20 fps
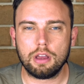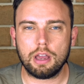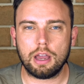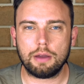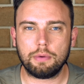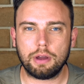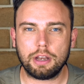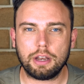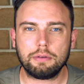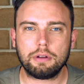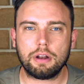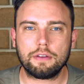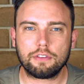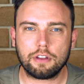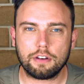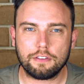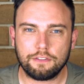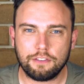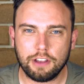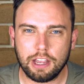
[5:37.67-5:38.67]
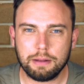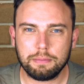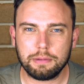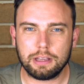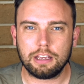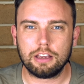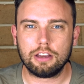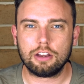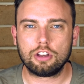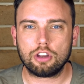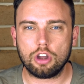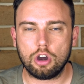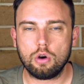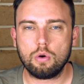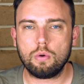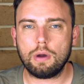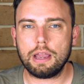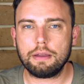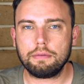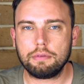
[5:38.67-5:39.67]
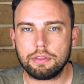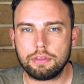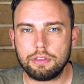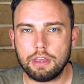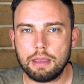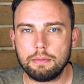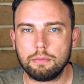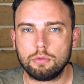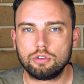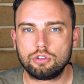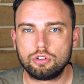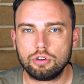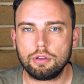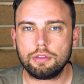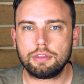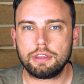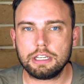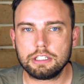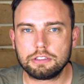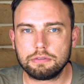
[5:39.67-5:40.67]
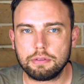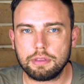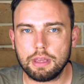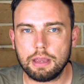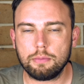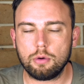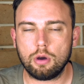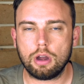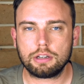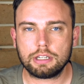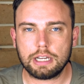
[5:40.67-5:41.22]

and one day when I've got a family, go away with them or do things with them or